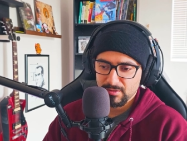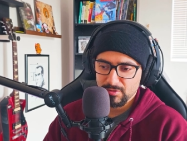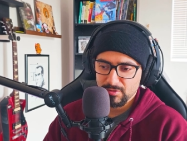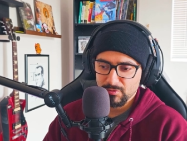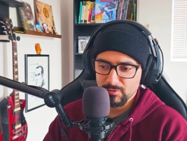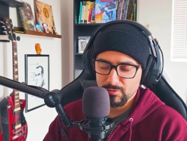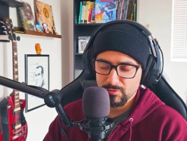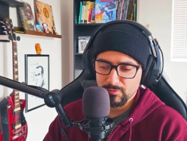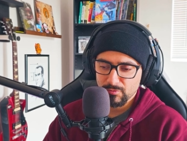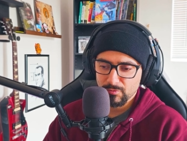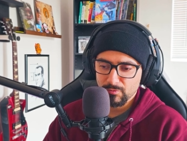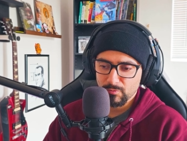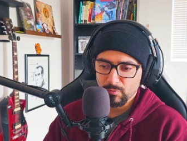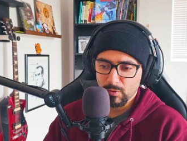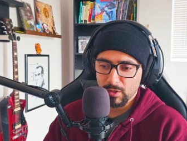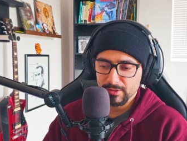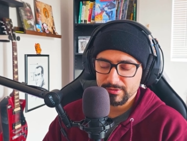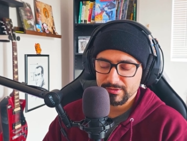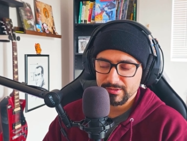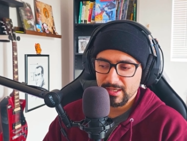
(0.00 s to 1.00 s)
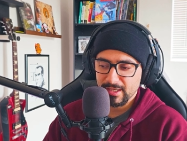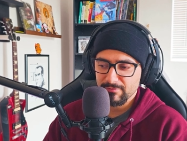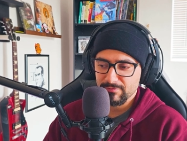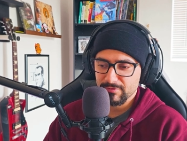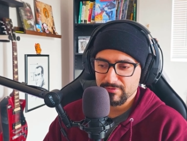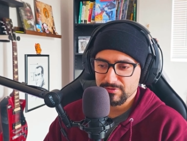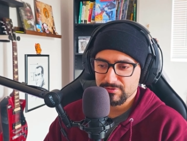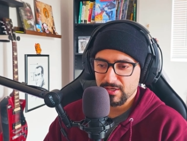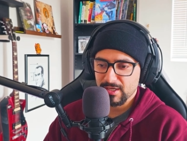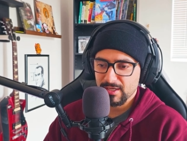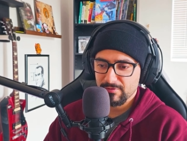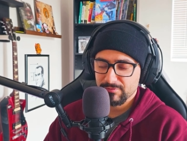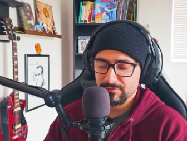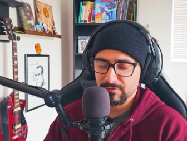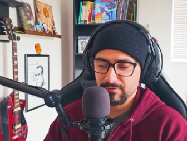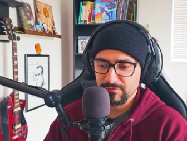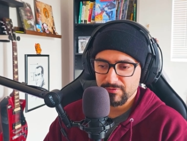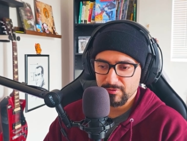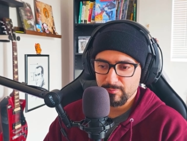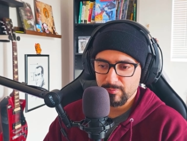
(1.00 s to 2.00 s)
you want to have the drive
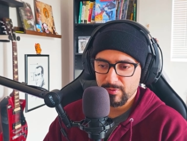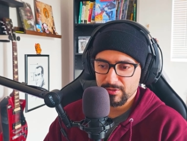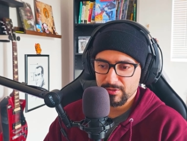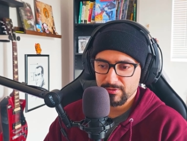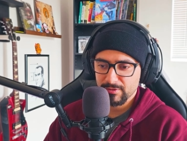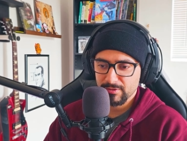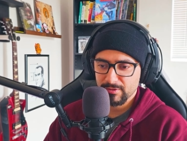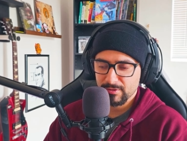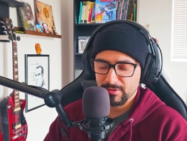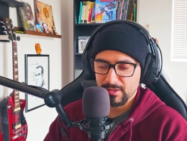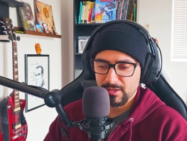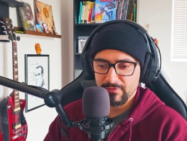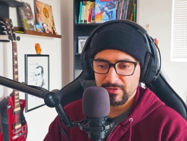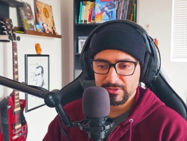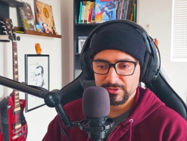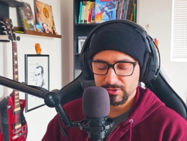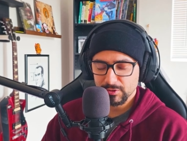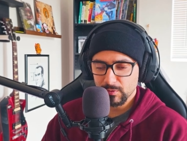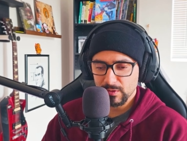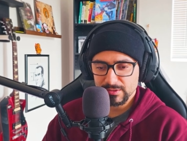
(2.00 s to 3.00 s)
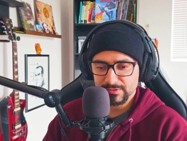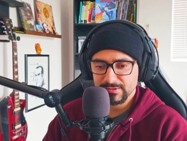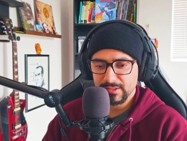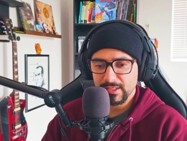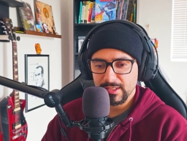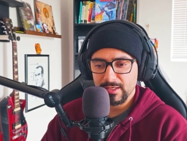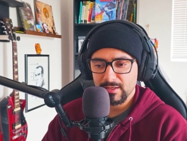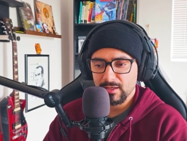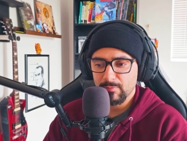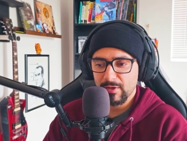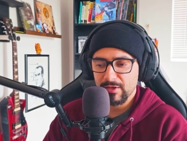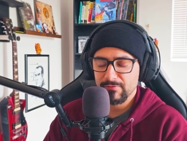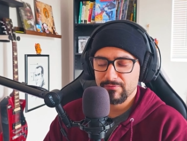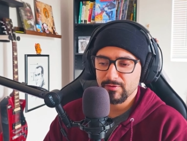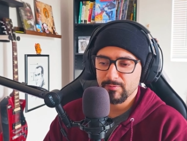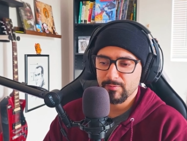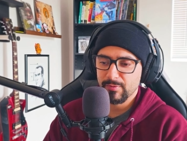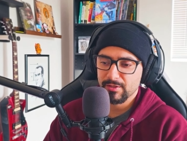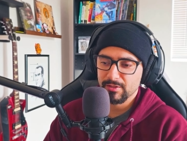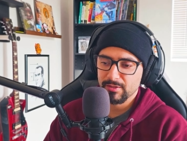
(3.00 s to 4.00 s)
to feel better if i just go outside i might
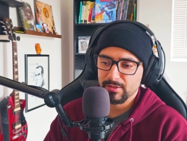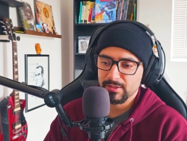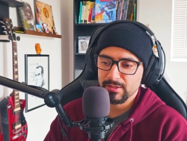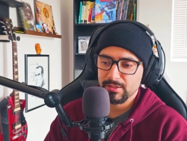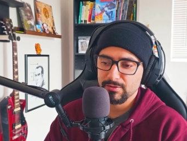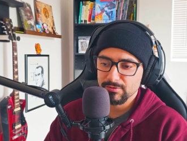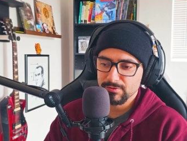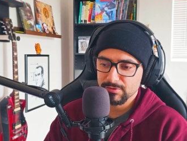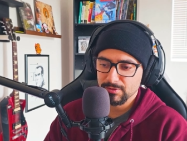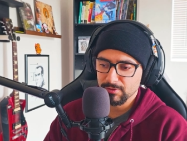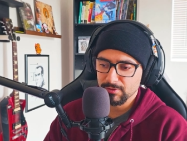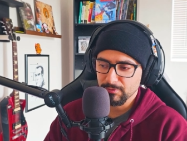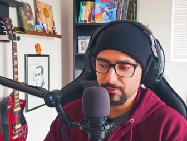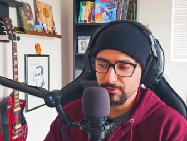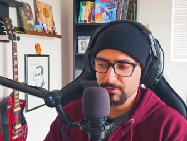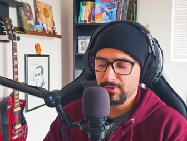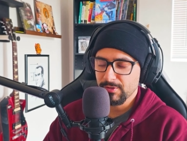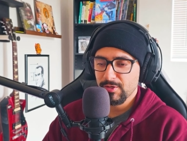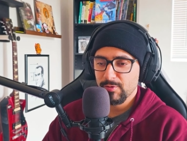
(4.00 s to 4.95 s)
feel better and then you don't